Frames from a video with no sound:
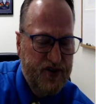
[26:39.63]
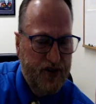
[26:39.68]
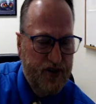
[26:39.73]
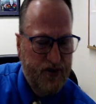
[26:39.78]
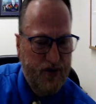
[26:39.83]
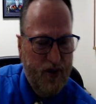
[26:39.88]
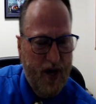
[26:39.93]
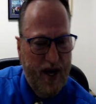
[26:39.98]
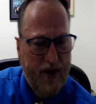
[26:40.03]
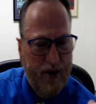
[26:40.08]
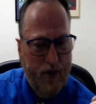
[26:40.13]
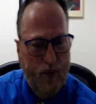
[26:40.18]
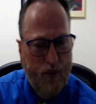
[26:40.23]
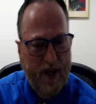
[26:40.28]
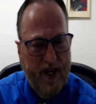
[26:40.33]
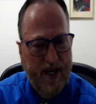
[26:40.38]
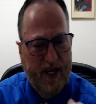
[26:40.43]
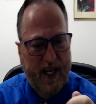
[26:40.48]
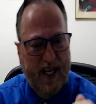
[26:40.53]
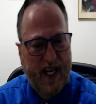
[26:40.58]
try to win
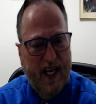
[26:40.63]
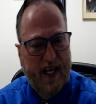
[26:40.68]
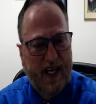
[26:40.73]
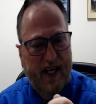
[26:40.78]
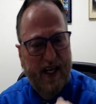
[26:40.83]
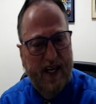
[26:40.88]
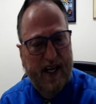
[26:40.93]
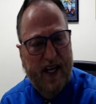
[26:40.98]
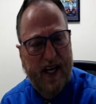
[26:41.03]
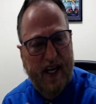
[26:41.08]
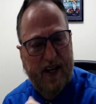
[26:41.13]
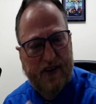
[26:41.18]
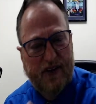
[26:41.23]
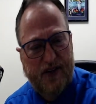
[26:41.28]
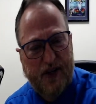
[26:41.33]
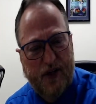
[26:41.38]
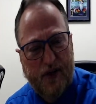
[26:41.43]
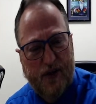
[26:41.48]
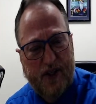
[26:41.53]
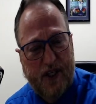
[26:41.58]
again and again,
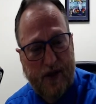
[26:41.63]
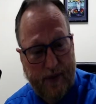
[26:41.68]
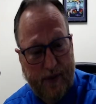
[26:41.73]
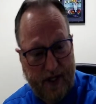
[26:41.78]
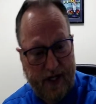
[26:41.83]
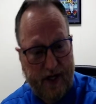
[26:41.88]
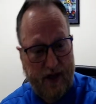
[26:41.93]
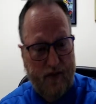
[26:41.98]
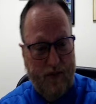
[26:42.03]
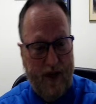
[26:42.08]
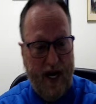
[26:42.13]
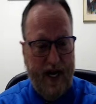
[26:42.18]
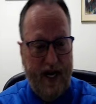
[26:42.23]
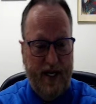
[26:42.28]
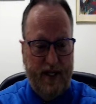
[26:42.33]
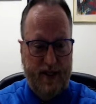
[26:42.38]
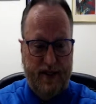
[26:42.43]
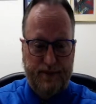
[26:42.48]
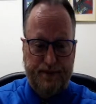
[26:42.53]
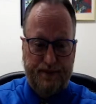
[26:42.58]
too, till we get it
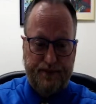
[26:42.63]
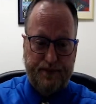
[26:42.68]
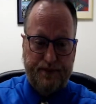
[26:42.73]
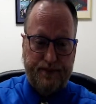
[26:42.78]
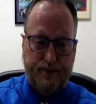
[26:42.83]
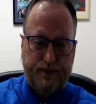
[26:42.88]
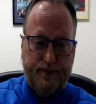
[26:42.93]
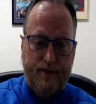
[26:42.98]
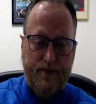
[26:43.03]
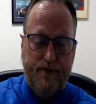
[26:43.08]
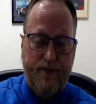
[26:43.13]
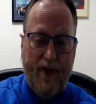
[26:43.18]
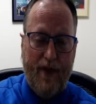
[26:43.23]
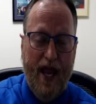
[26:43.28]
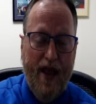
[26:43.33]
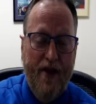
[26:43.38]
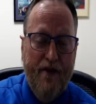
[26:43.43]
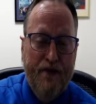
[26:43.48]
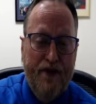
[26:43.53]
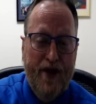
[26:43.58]
right.
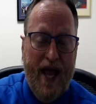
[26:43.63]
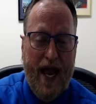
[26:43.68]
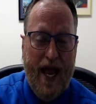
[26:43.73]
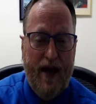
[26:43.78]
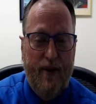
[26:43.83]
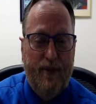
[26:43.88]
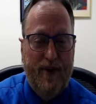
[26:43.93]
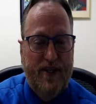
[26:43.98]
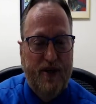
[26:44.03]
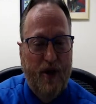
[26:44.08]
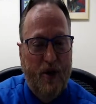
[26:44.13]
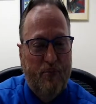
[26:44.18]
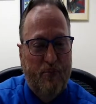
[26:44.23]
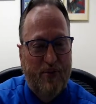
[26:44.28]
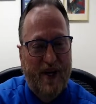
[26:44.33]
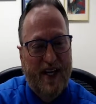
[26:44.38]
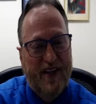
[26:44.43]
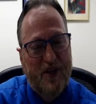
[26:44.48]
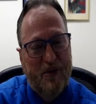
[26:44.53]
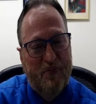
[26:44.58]
And we don't
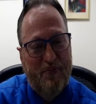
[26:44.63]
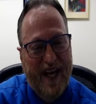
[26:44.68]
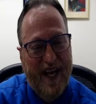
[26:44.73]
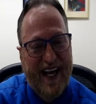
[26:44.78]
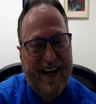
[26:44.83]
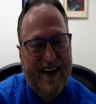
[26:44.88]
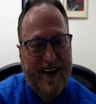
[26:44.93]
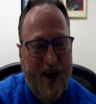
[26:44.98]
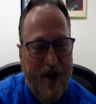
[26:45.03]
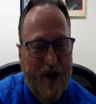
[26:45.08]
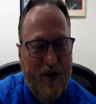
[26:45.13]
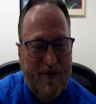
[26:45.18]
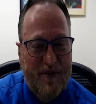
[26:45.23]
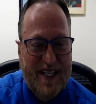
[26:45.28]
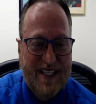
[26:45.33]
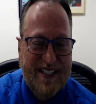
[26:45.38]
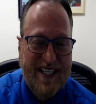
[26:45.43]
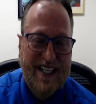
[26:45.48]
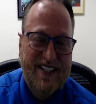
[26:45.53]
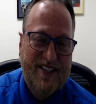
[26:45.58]
bring the pain home,
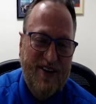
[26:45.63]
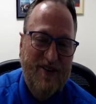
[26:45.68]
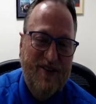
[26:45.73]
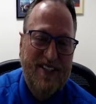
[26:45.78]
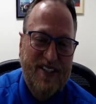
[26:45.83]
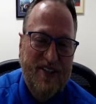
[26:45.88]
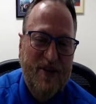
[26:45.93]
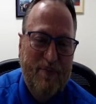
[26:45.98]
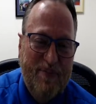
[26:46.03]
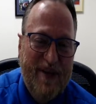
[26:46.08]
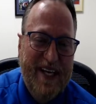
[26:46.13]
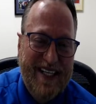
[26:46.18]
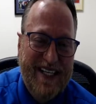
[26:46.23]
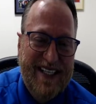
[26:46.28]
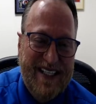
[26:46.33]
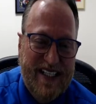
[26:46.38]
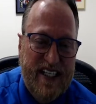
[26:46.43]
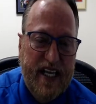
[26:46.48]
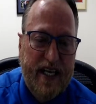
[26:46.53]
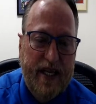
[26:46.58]
because that's called
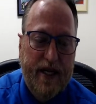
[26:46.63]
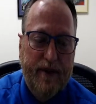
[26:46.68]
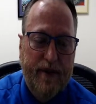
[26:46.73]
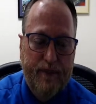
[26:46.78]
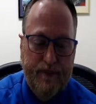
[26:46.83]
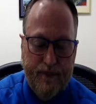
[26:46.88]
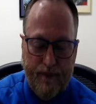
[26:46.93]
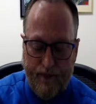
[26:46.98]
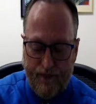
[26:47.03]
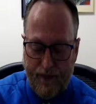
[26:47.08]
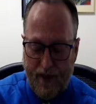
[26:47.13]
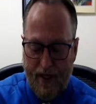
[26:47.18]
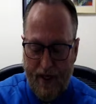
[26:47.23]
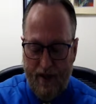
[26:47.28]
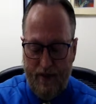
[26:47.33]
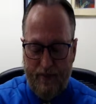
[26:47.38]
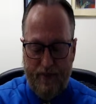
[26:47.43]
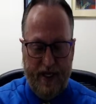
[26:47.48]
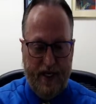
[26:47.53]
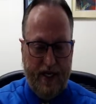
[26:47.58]
stupidity.
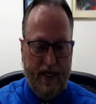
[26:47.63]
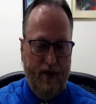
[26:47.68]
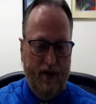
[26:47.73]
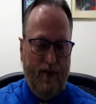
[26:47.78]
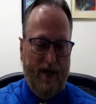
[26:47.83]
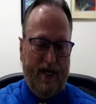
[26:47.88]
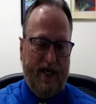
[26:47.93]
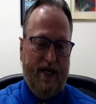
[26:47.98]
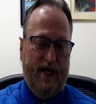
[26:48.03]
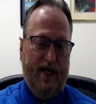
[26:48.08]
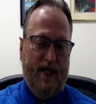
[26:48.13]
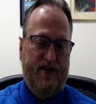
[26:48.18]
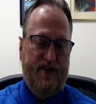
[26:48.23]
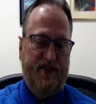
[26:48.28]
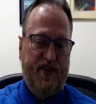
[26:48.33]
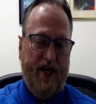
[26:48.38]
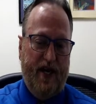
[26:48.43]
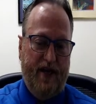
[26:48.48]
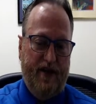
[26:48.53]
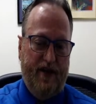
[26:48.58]
But again, what can I say?